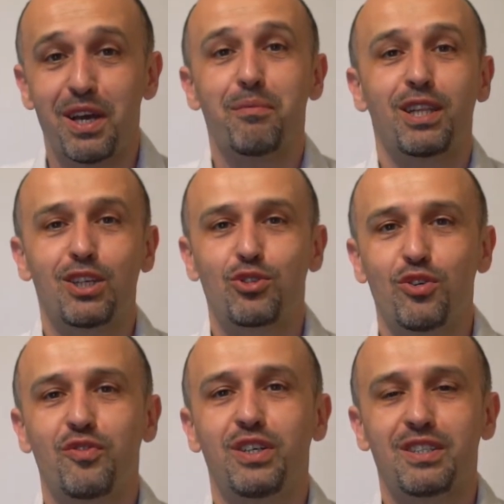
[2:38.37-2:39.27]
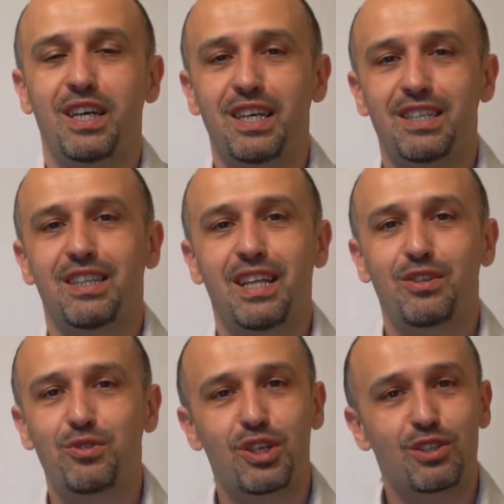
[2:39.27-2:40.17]
but the truth is that
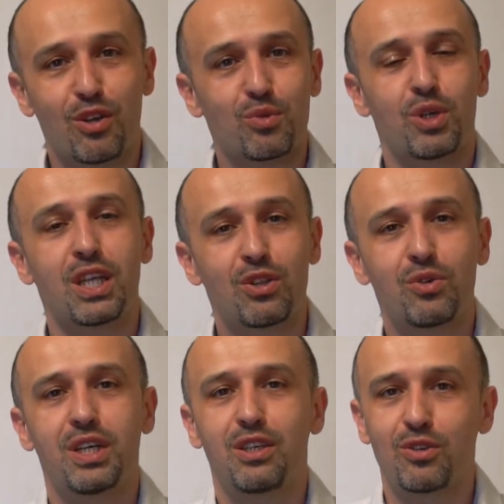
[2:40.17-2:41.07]
you just don't want to do it,